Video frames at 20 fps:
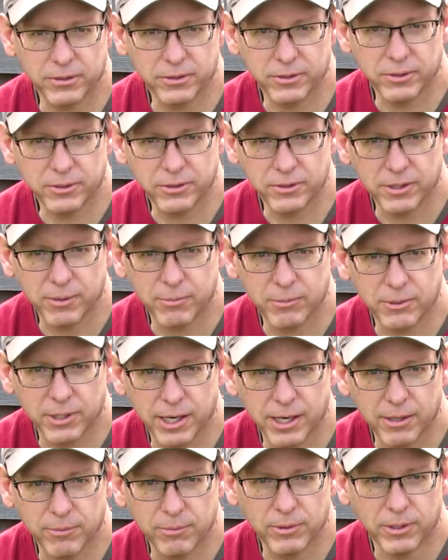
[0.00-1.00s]
at the same
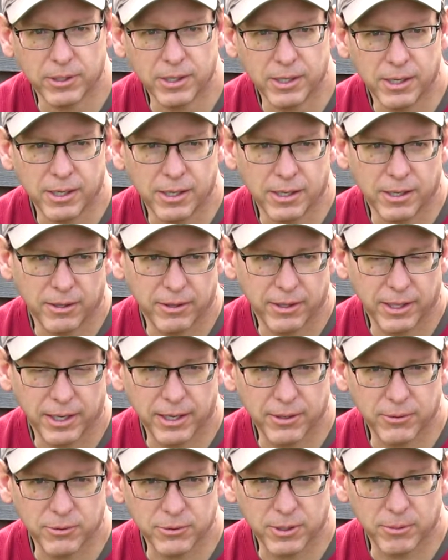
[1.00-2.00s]
time that
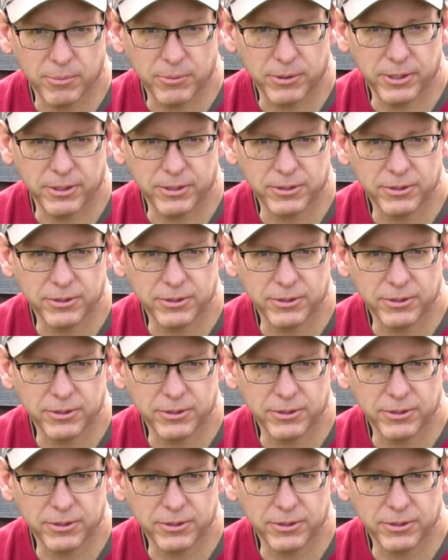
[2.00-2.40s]
I was up there.